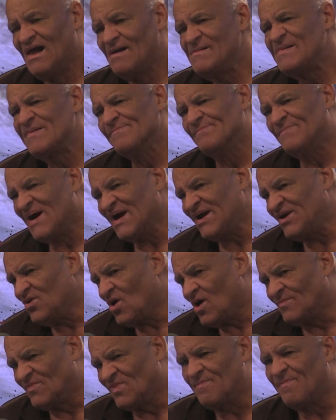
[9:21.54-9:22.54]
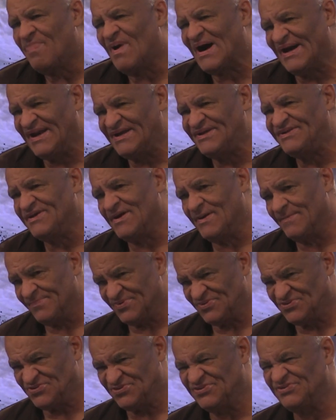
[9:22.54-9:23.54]
my normal body temperature
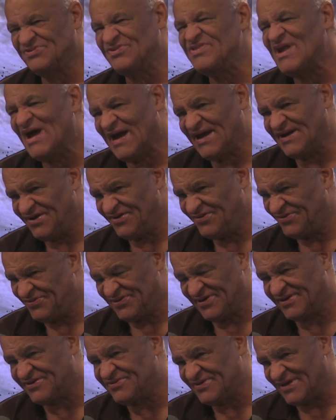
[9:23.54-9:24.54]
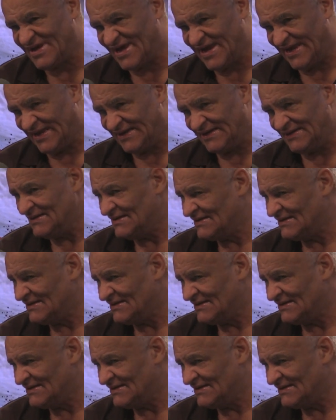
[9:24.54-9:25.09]
is 96.8,